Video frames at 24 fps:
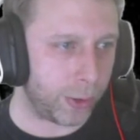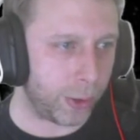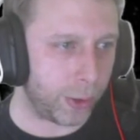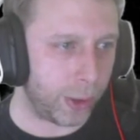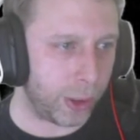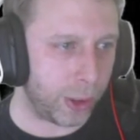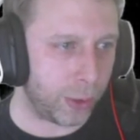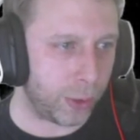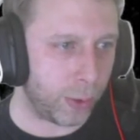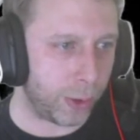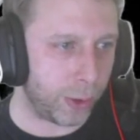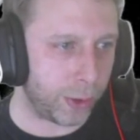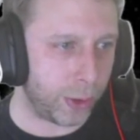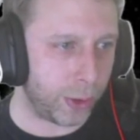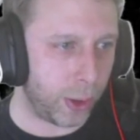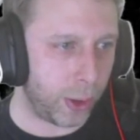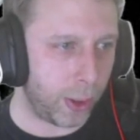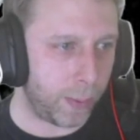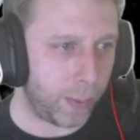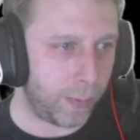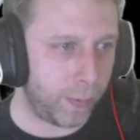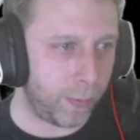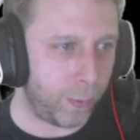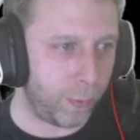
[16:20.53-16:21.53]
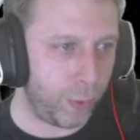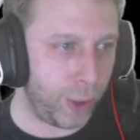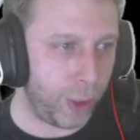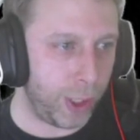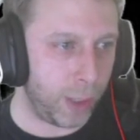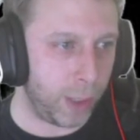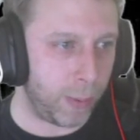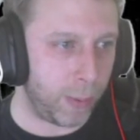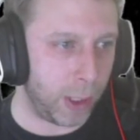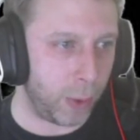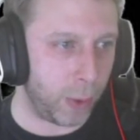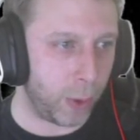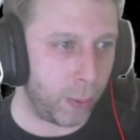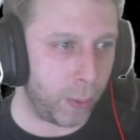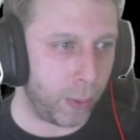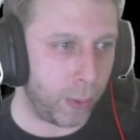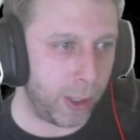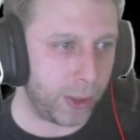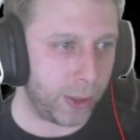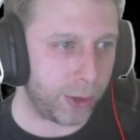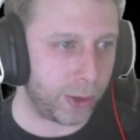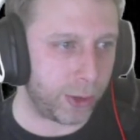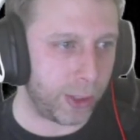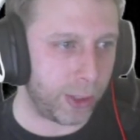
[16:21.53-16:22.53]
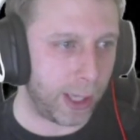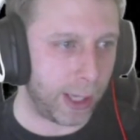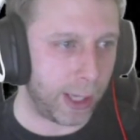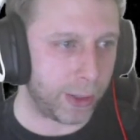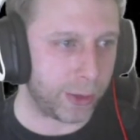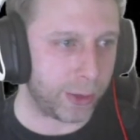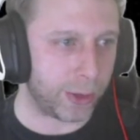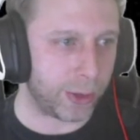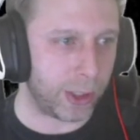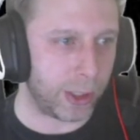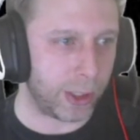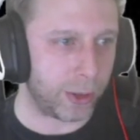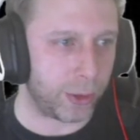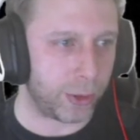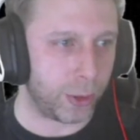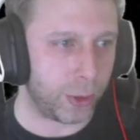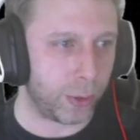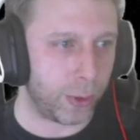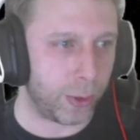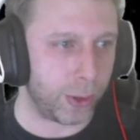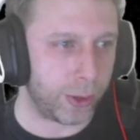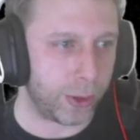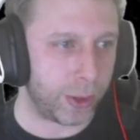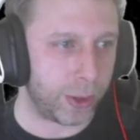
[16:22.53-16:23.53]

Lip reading: So this one's not a really big one, but it has 6 turrets,